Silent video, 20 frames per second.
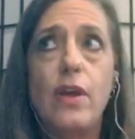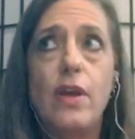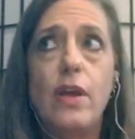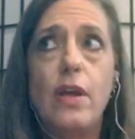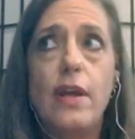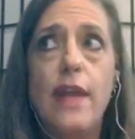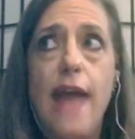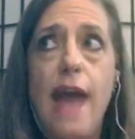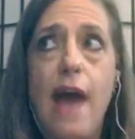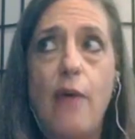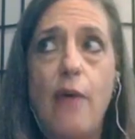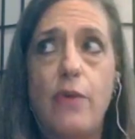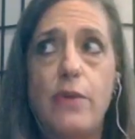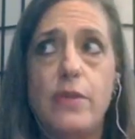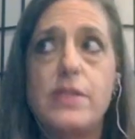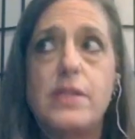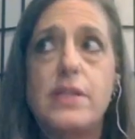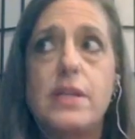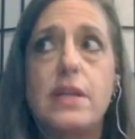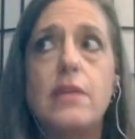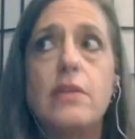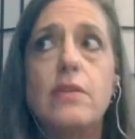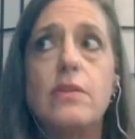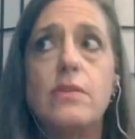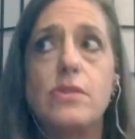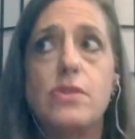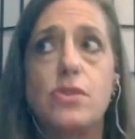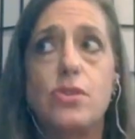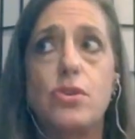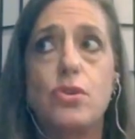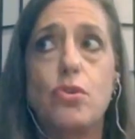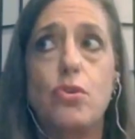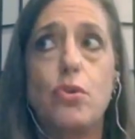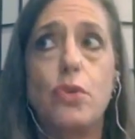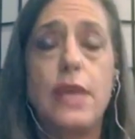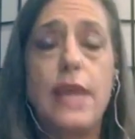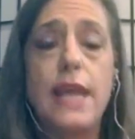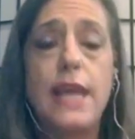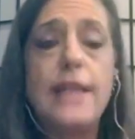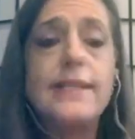now the skills to
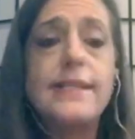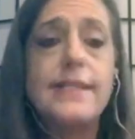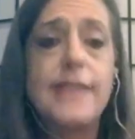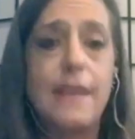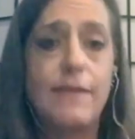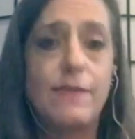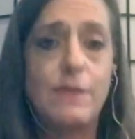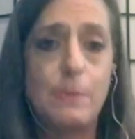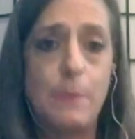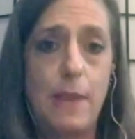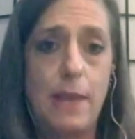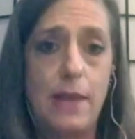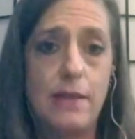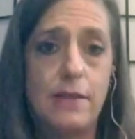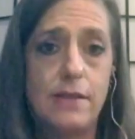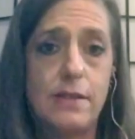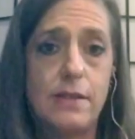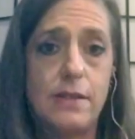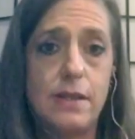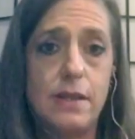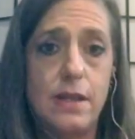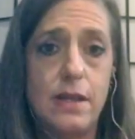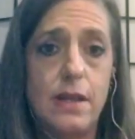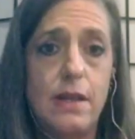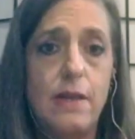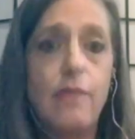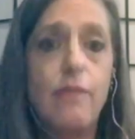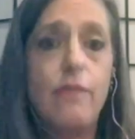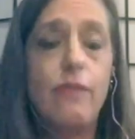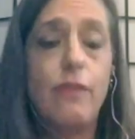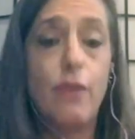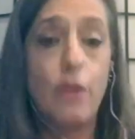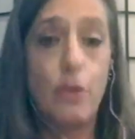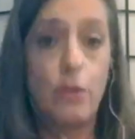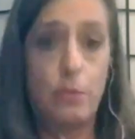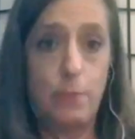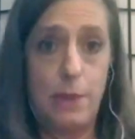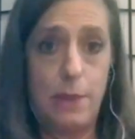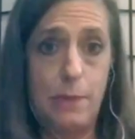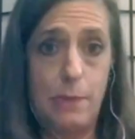create safe space for
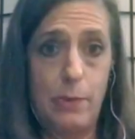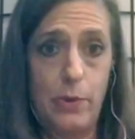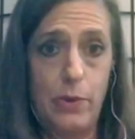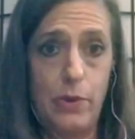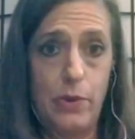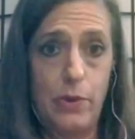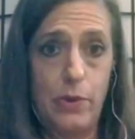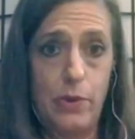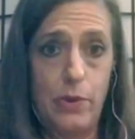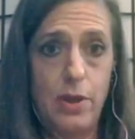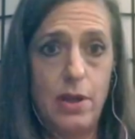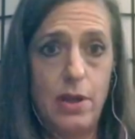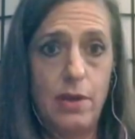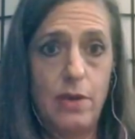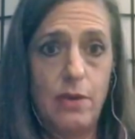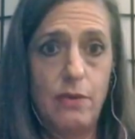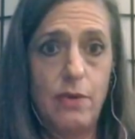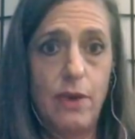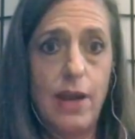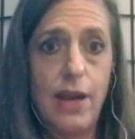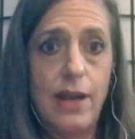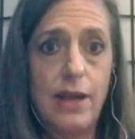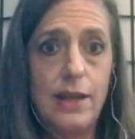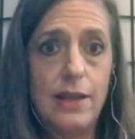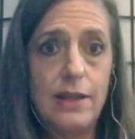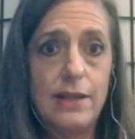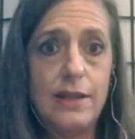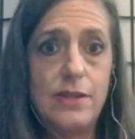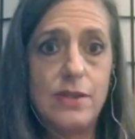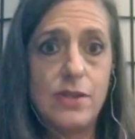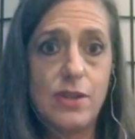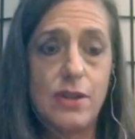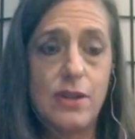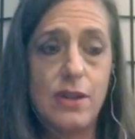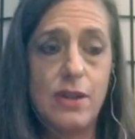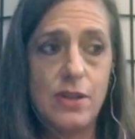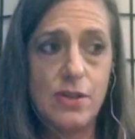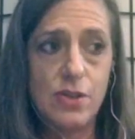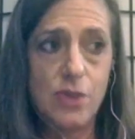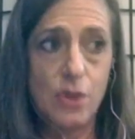other people, right? There's a,
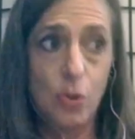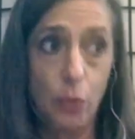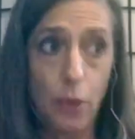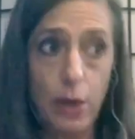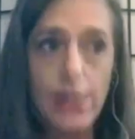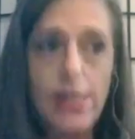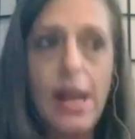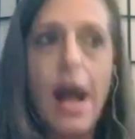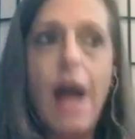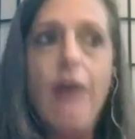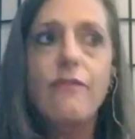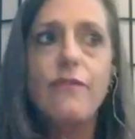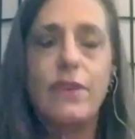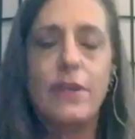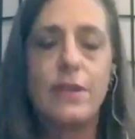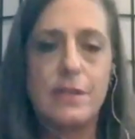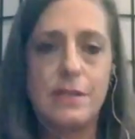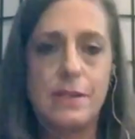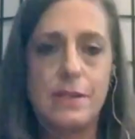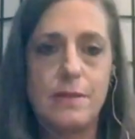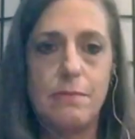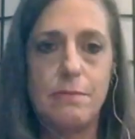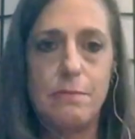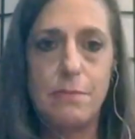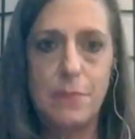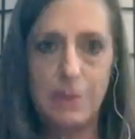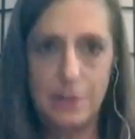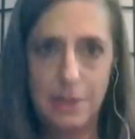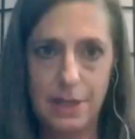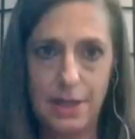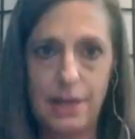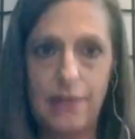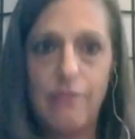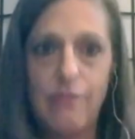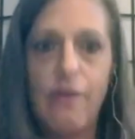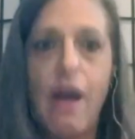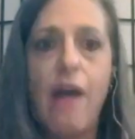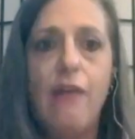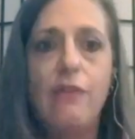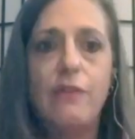there's a great confidence building
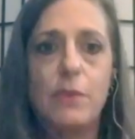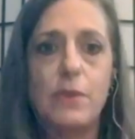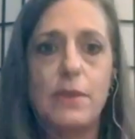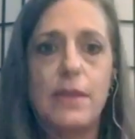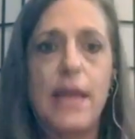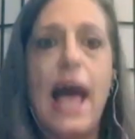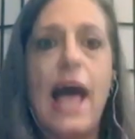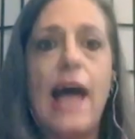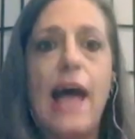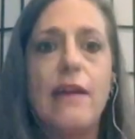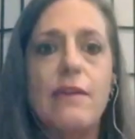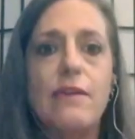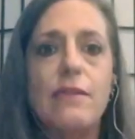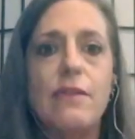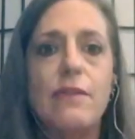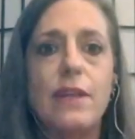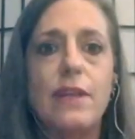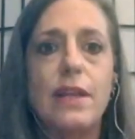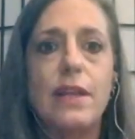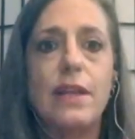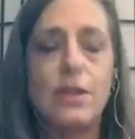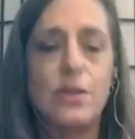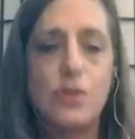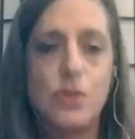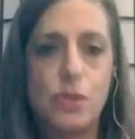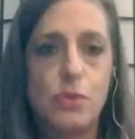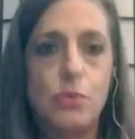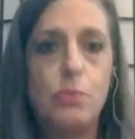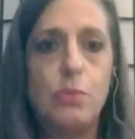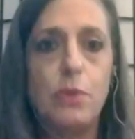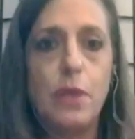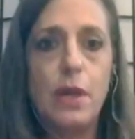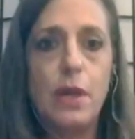involved with that, right? Like, cause you,